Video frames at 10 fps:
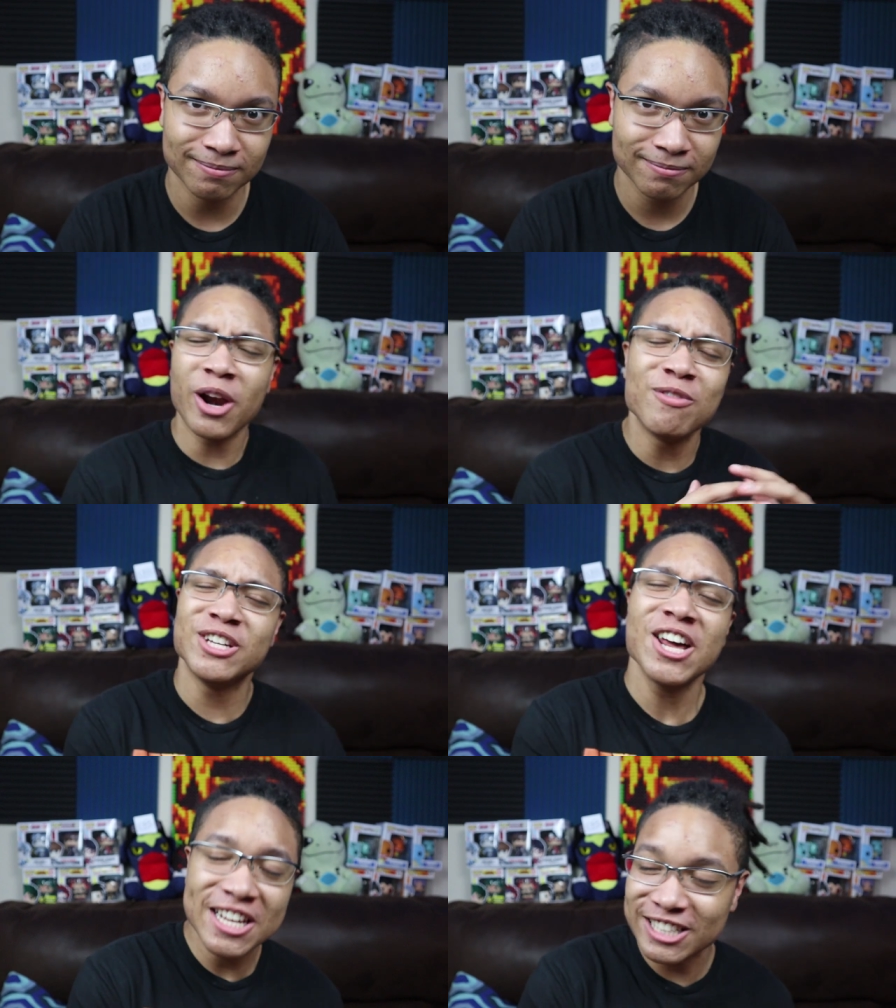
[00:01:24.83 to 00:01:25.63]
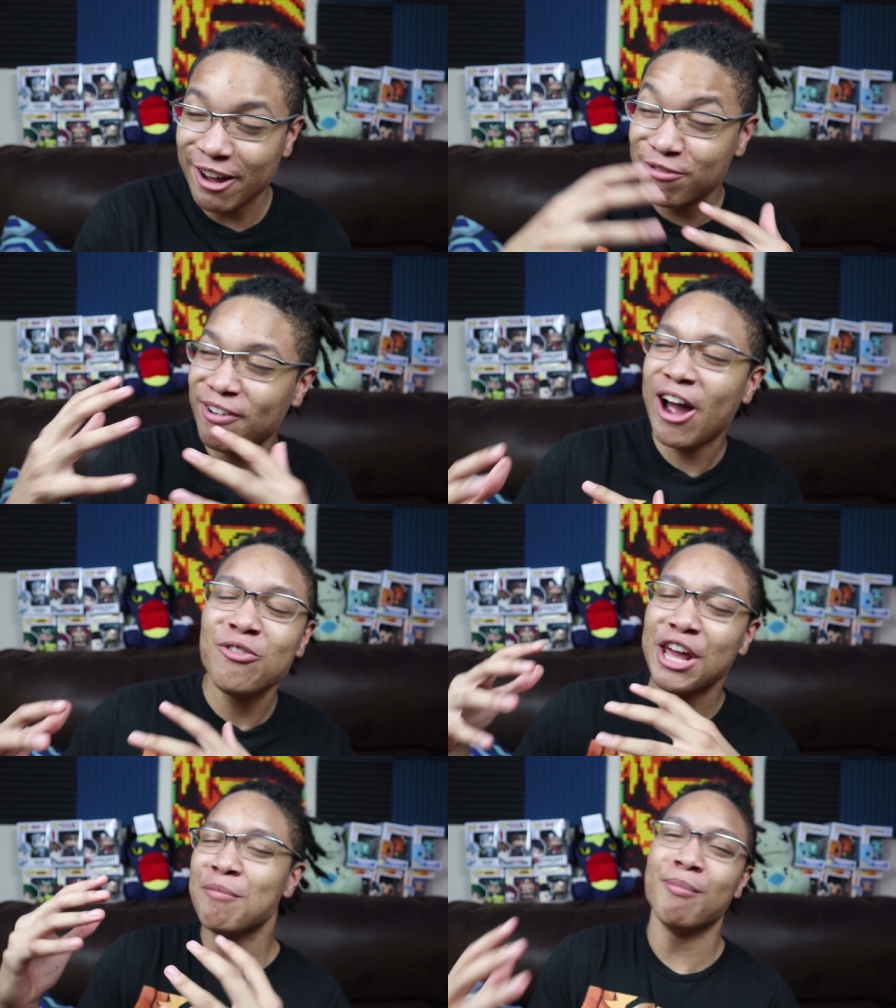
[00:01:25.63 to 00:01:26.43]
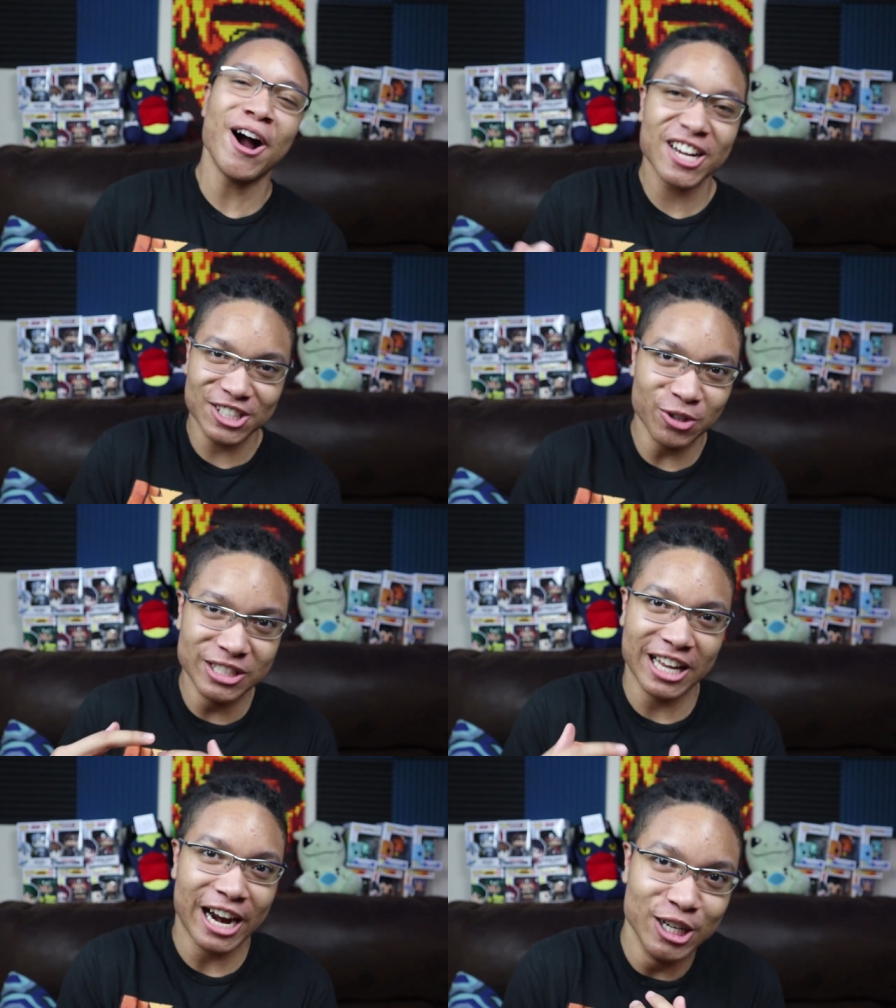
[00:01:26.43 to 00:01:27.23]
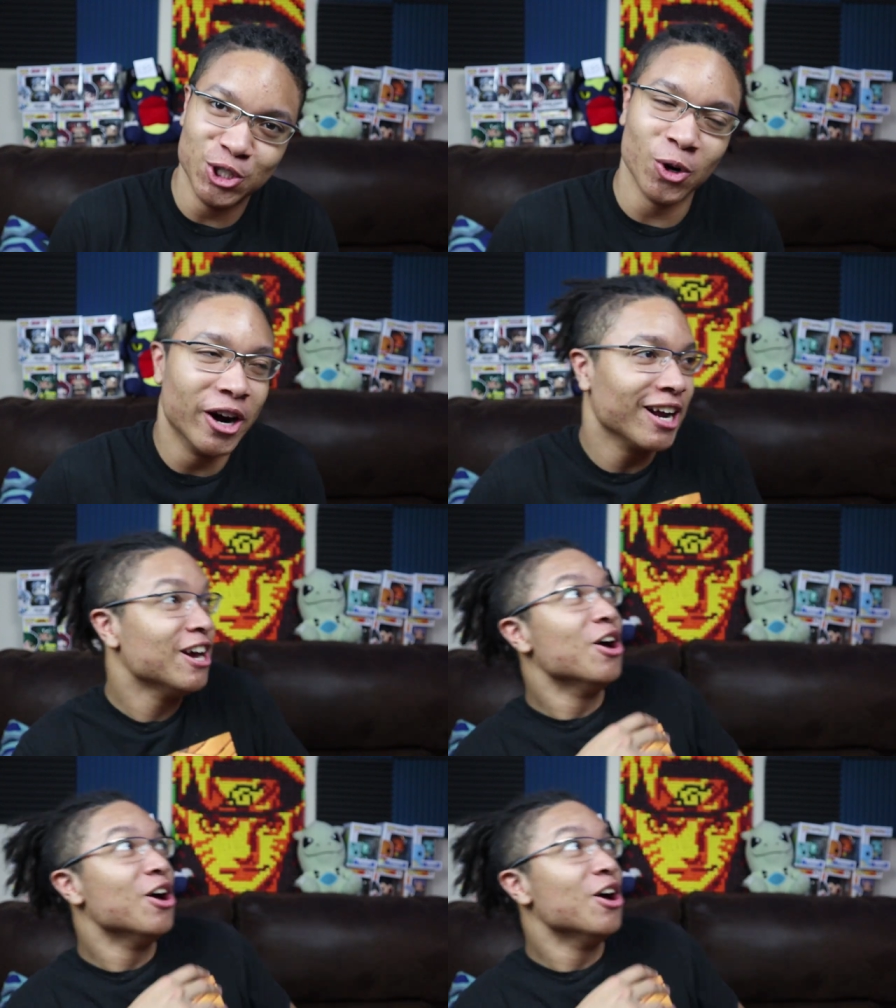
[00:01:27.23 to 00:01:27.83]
So what I've done is I found a manga series that I enjoy,